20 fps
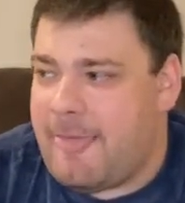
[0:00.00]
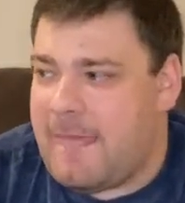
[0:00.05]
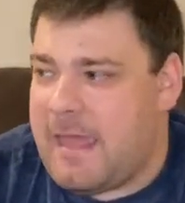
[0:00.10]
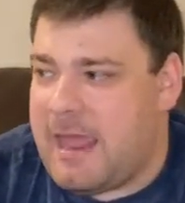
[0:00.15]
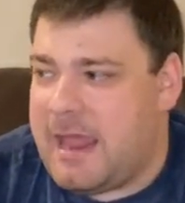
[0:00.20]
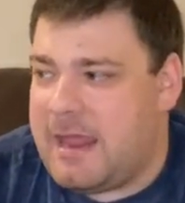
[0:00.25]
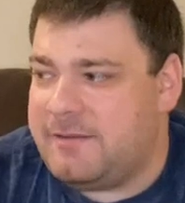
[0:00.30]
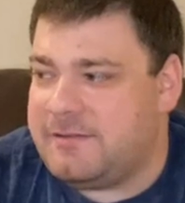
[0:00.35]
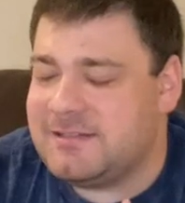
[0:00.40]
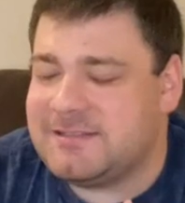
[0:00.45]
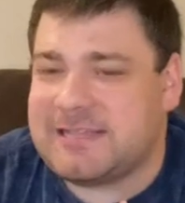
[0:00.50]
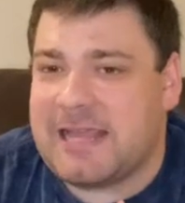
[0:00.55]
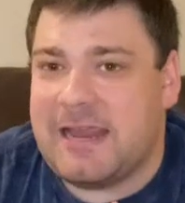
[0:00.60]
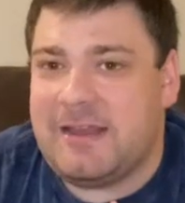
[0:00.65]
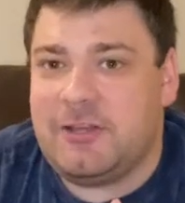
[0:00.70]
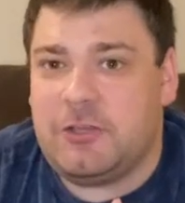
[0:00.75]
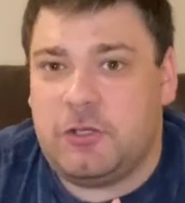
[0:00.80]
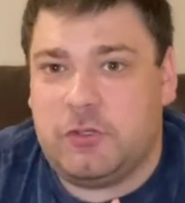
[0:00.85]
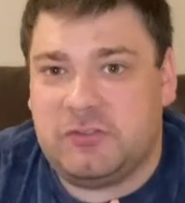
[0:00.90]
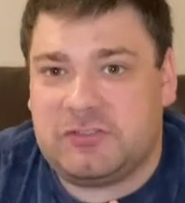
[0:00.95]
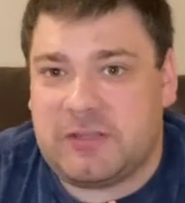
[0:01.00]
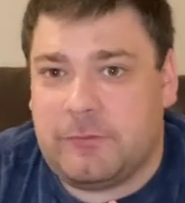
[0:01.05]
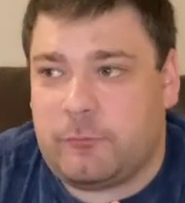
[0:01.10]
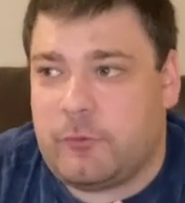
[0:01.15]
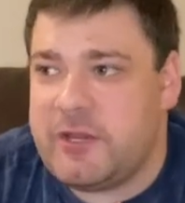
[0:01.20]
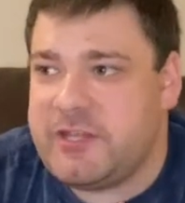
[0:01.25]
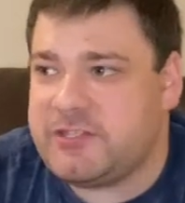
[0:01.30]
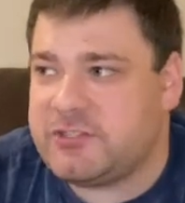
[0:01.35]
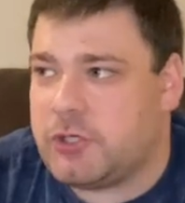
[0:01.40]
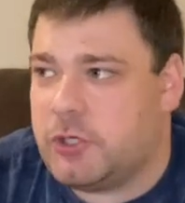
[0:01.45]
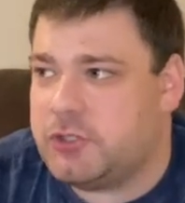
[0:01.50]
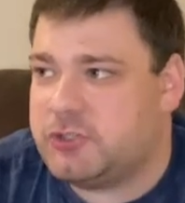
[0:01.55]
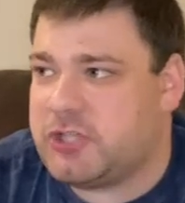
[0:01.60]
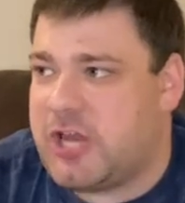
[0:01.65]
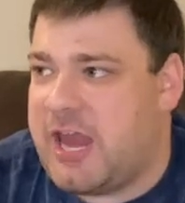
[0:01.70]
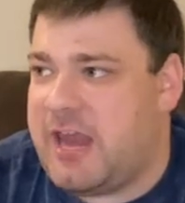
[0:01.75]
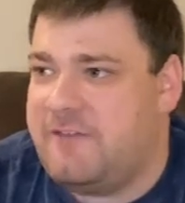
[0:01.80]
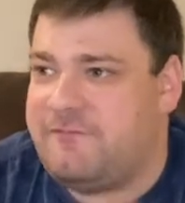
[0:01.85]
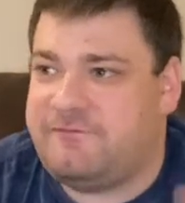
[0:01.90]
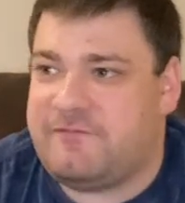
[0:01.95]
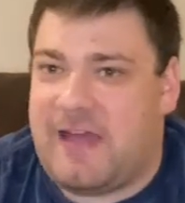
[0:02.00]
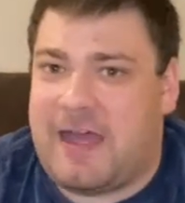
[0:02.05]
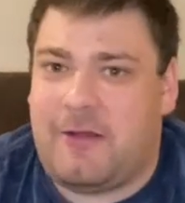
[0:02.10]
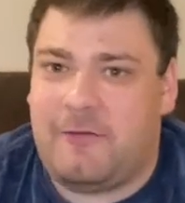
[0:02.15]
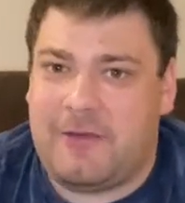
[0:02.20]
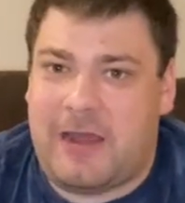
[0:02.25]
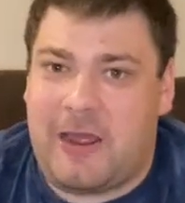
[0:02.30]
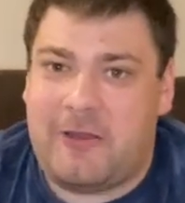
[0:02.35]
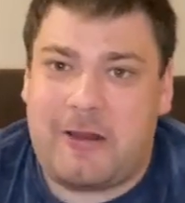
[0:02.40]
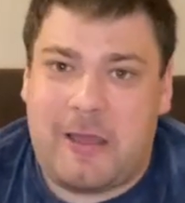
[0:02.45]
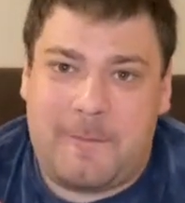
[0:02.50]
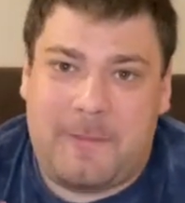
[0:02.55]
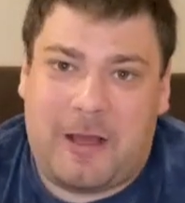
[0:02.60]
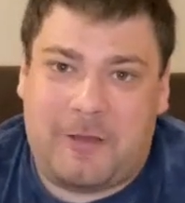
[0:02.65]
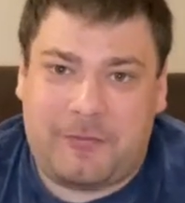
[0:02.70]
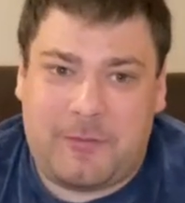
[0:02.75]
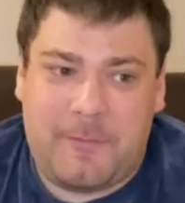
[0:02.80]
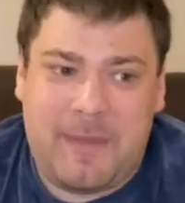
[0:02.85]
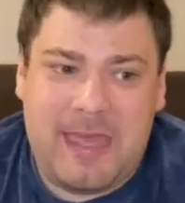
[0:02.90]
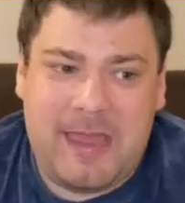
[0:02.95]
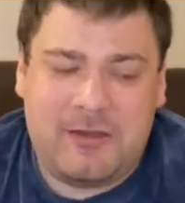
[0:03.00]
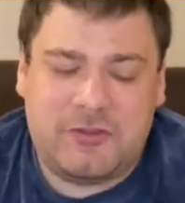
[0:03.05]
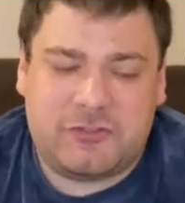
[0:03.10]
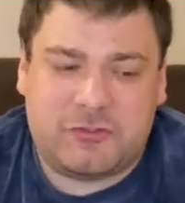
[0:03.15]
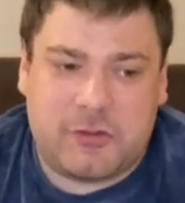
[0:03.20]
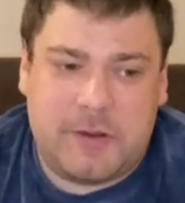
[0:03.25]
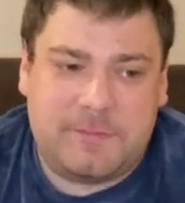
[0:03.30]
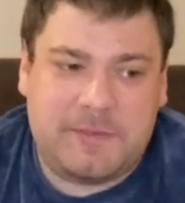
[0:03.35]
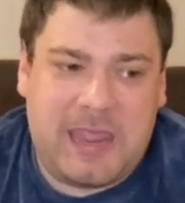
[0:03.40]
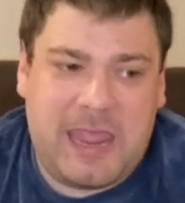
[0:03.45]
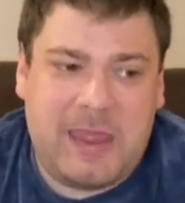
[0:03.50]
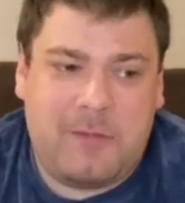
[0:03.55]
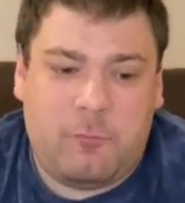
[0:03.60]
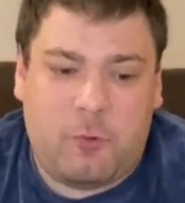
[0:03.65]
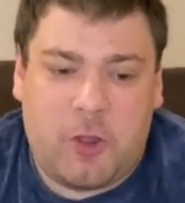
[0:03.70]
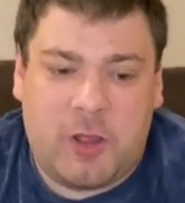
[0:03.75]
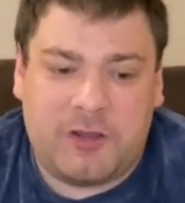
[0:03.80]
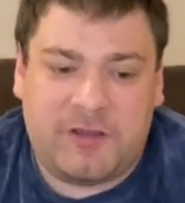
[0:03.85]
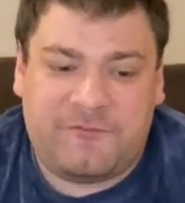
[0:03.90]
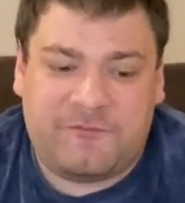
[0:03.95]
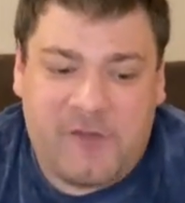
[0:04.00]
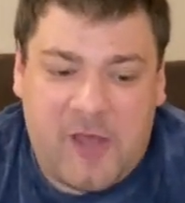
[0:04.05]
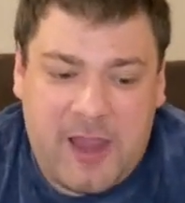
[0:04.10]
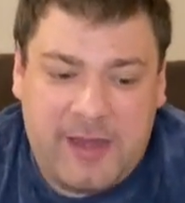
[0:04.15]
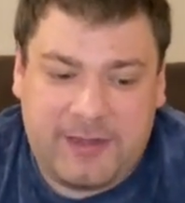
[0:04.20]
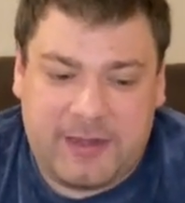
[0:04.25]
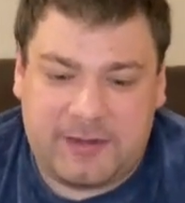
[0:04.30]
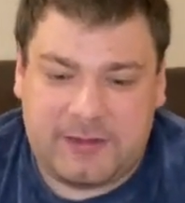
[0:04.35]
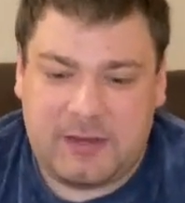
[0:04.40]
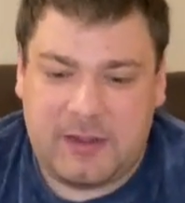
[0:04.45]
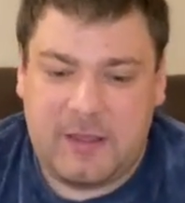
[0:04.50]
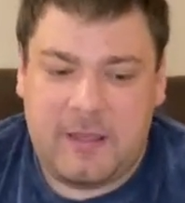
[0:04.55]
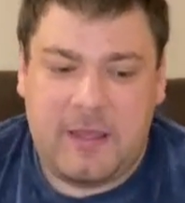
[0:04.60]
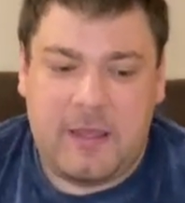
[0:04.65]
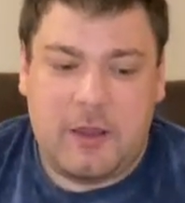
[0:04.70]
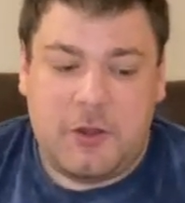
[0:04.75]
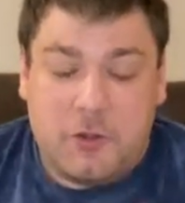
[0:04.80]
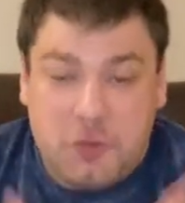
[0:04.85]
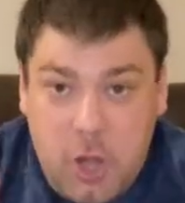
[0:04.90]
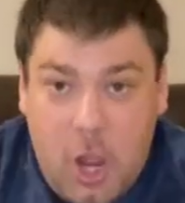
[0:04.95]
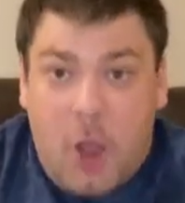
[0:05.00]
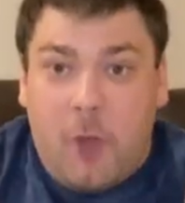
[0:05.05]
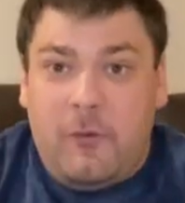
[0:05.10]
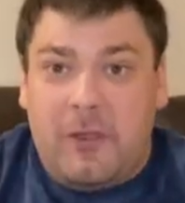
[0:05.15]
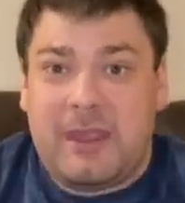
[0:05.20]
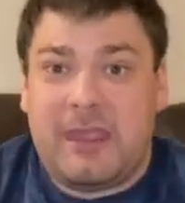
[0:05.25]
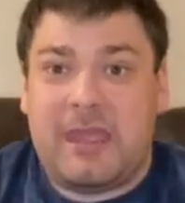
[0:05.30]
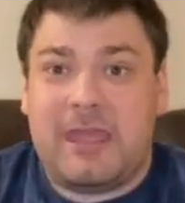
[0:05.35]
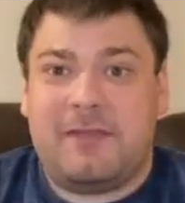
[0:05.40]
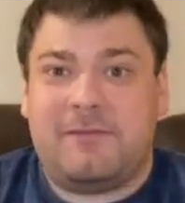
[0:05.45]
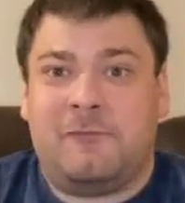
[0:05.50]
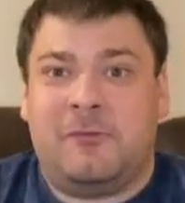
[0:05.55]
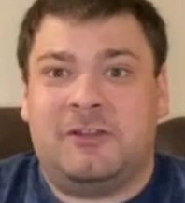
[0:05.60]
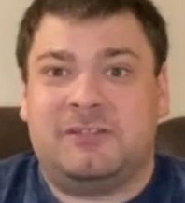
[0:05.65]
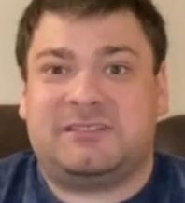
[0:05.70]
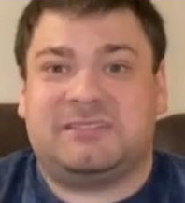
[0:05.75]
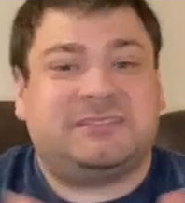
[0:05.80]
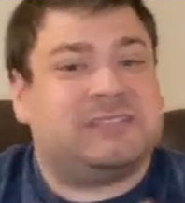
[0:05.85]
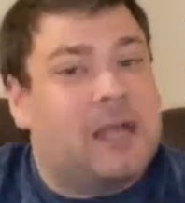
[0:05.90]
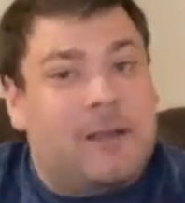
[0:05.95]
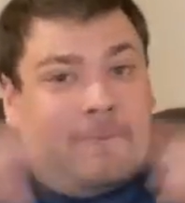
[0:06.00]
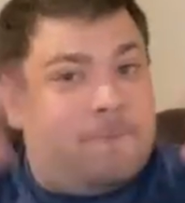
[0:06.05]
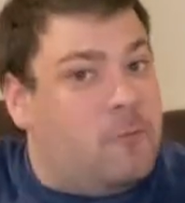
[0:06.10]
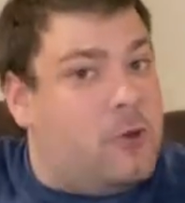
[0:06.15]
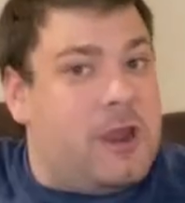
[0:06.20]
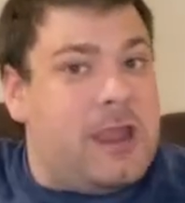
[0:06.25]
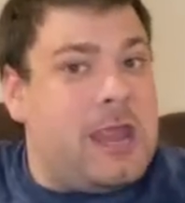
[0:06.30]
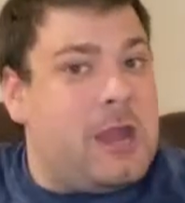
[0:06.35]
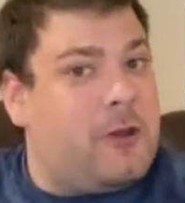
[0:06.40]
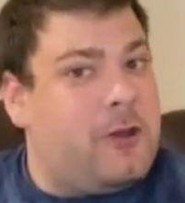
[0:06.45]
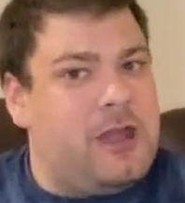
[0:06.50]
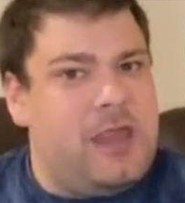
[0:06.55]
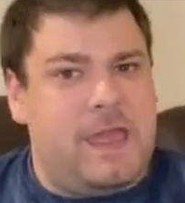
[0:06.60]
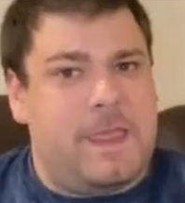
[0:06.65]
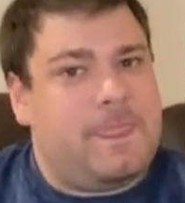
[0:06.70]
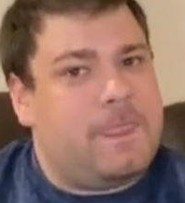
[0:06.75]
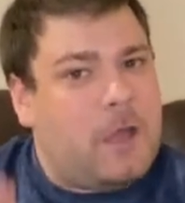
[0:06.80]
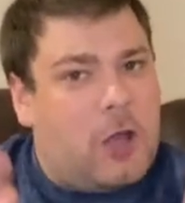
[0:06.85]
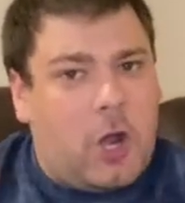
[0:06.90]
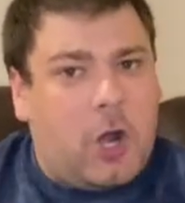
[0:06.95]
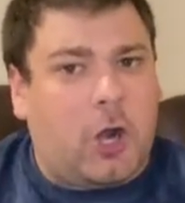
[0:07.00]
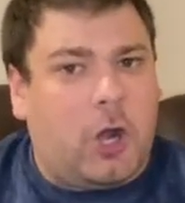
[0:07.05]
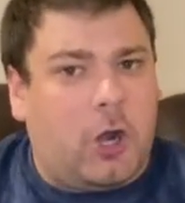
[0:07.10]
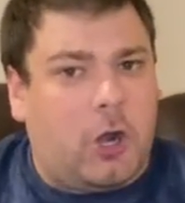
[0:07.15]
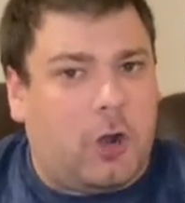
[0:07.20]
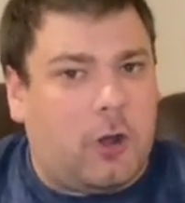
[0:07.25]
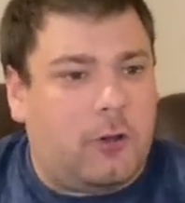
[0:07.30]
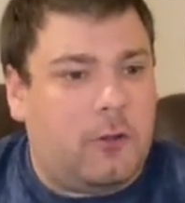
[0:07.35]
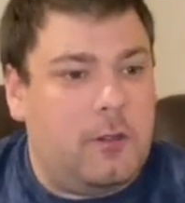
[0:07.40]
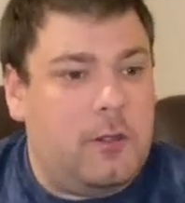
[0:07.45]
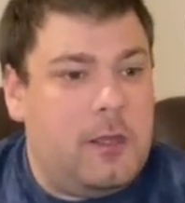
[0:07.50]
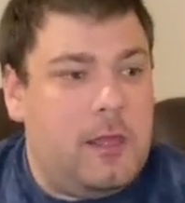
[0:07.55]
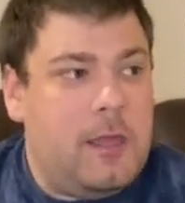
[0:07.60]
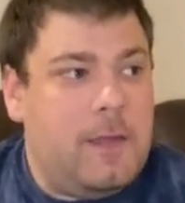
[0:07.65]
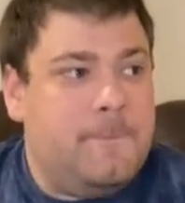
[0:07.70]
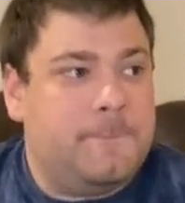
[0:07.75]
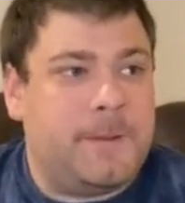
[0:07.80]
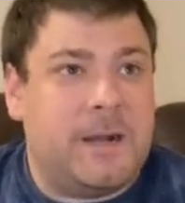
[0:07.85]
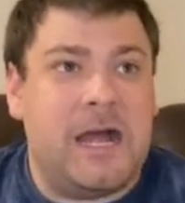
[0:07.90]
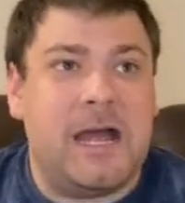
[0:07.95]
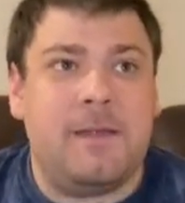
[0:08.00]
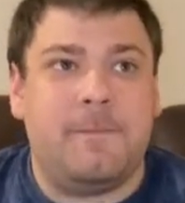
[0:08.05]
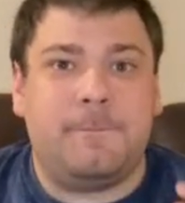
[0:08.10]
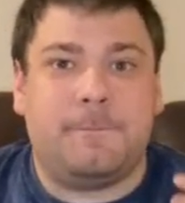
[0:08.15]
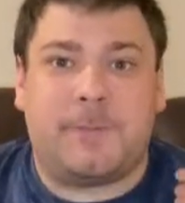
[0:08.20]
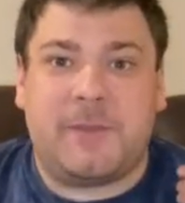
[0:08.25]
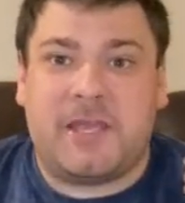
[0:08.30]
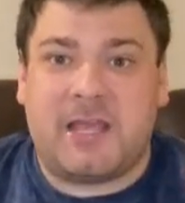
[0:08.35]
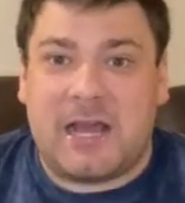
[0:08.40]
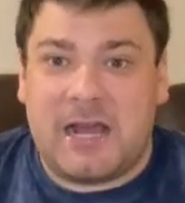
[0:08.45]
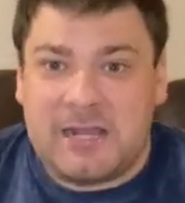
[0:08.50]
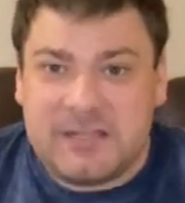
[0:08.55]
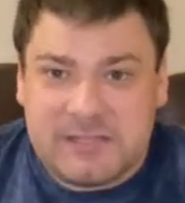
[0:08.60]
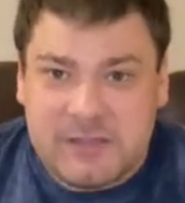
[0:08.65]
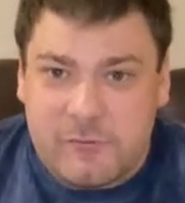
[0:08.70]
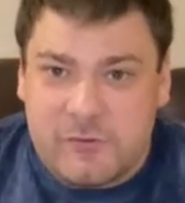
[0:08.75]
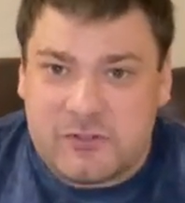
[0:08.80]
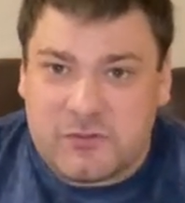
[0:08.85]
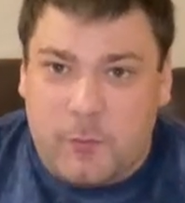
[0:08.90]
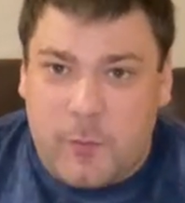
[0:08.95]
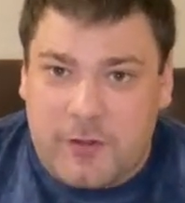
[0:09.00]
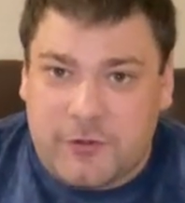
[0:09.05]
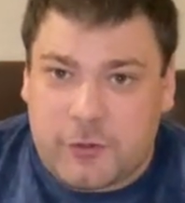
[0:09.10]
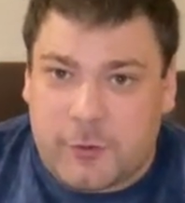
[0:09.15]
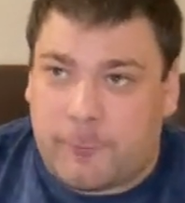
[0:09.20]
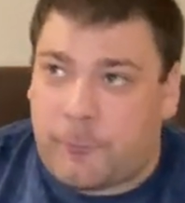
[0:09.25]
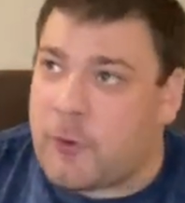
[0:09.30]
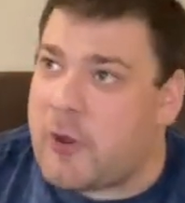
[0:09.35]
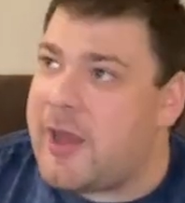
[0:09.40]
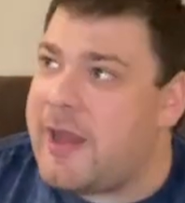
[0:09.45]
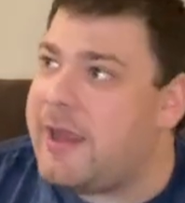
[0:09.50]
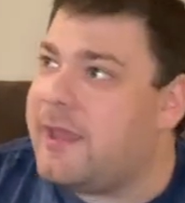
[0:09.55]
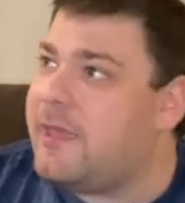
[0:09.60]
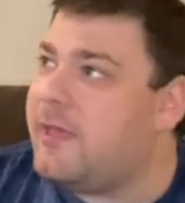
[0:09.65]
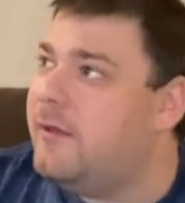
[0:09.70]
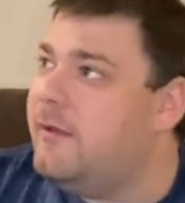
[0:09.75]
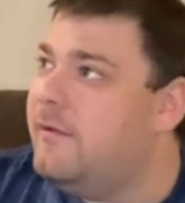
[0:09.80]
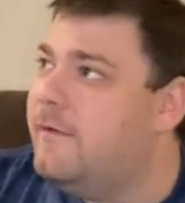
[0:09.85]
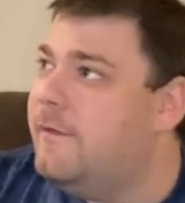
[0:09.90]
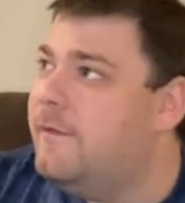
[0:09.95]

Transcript: and decided to do some research and found out about the manuscript and wanted to find it, knowing it was somewhere in the hall. But because it was winter break,